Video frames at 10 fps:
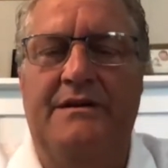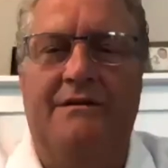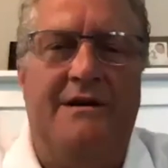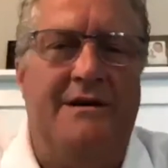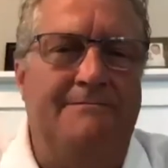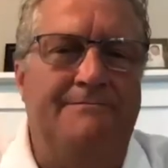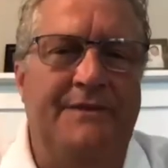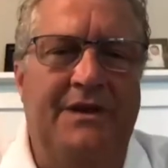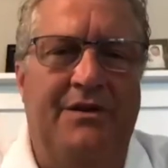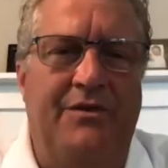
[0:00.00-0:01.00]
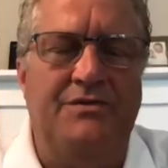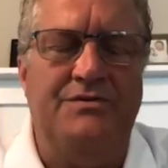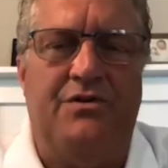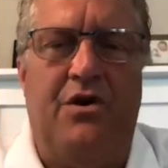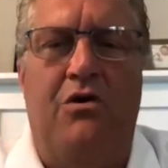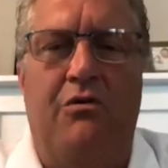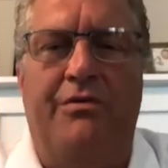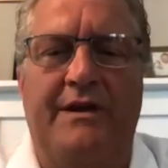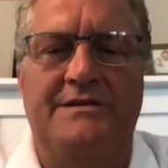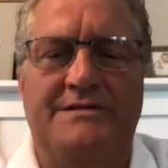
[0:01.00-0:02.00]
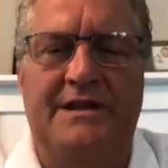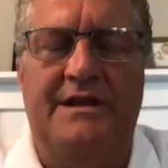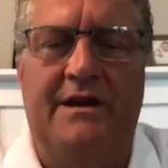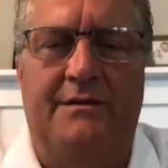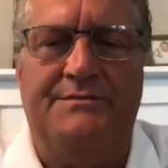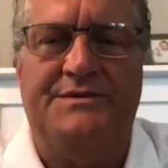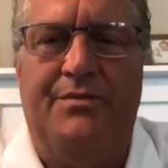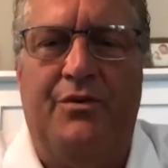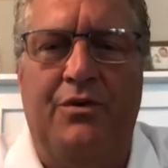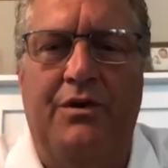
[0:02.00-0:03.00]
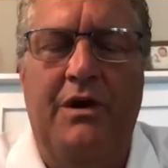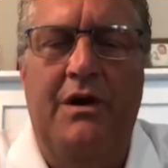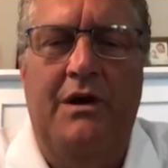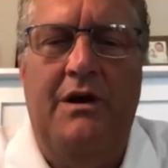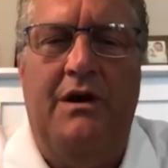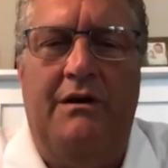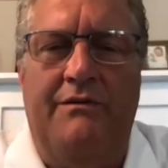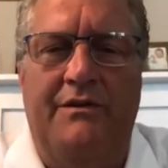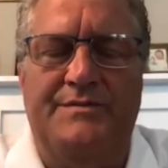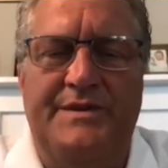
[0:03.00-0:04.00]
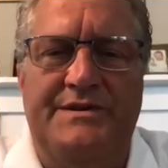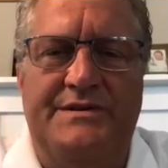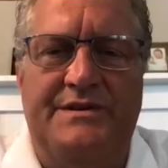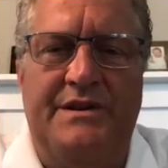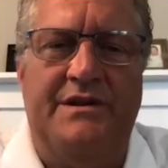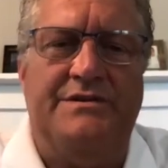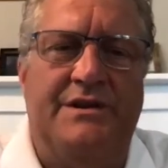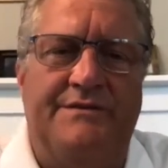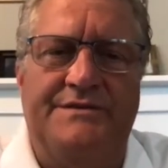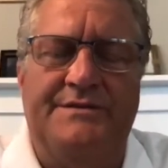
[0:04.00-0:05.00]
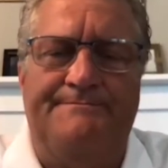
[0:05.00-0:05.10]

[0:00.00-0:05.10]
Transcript: those are all things that help support those business initiatives.